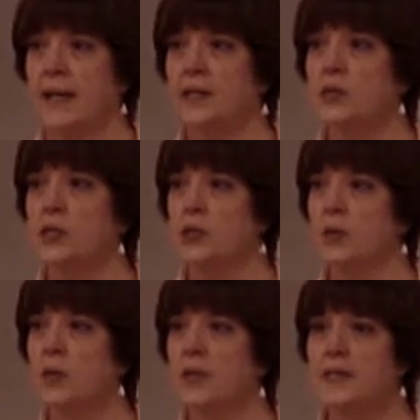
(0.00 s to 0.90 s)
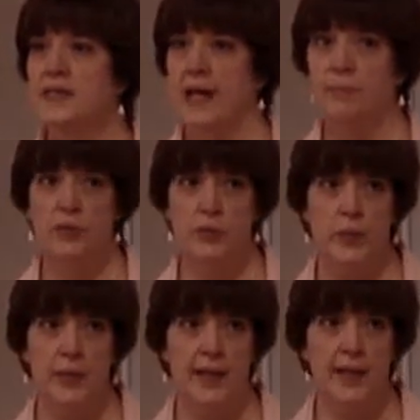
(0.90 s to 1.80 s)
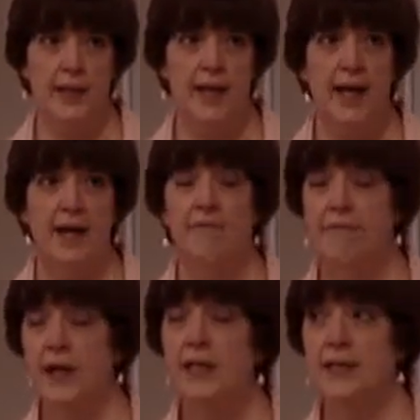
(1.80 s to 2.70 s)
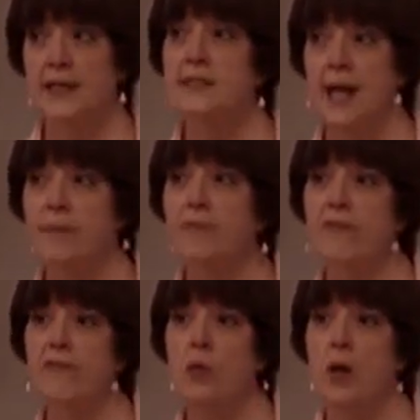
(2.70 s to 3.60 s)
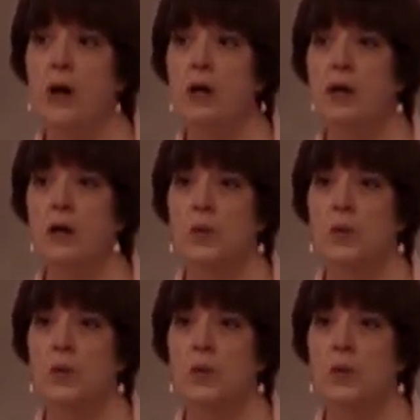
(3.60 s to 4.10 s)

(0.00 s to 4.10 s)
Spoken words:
into type 3 and finally type 4,